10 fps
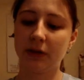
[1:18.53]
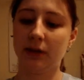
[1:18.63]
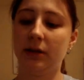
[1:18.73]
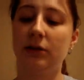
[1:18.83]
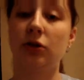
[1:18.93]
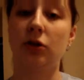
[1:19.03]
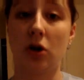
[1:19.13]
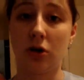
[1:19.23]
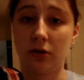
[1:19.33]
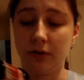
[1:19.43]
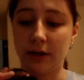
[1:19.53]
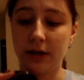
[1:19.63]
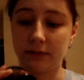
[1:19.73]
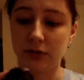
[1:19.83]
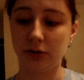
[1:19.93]
Now these are all the
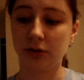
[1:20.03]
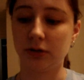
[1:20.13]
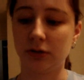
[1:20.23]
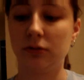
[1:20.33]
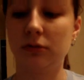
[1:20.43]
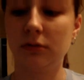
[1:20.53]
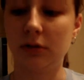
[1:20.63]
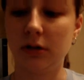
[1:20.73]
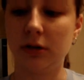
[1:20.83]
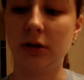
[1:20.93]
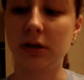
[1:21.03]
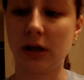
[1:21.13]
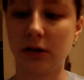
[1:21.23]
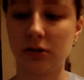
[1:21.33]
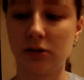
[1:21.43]
Evolution, you can
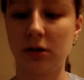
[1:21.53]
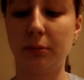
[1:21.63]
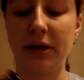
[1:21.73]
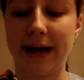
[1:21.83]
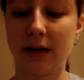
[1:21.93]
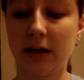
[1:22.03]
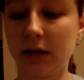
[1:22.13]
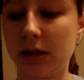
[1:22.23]
tell because they're in the black